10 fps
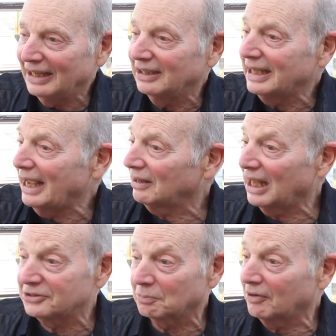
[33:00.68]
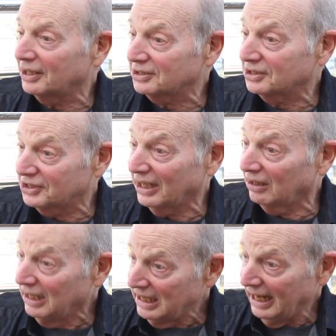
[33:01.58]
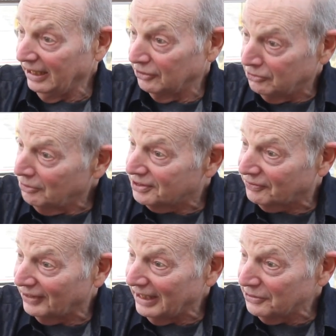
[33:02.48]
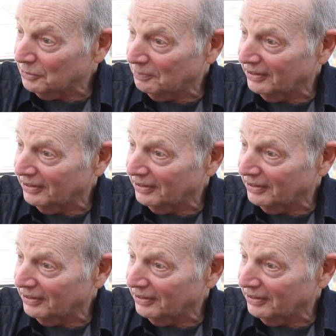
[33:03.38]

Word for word: the fact that they had lots of products to sell and could do this financial